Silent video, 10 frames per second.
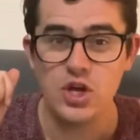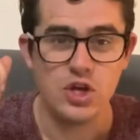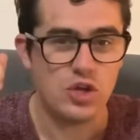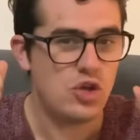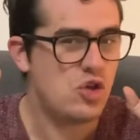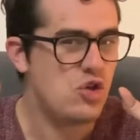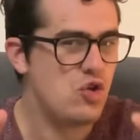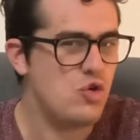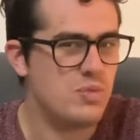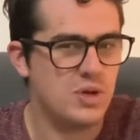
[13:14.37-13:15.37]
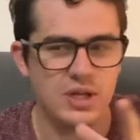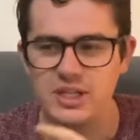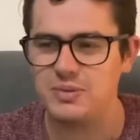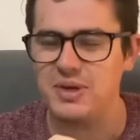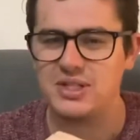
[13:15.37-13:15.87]
human, at
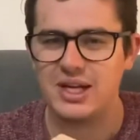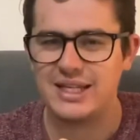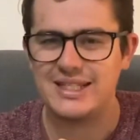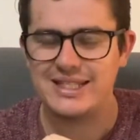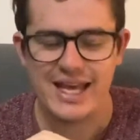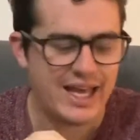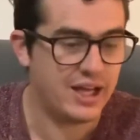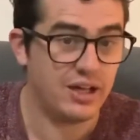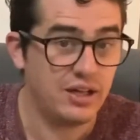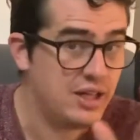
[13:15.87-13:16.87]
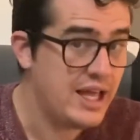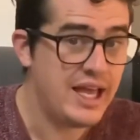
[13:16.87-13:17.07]
least the best I can tell,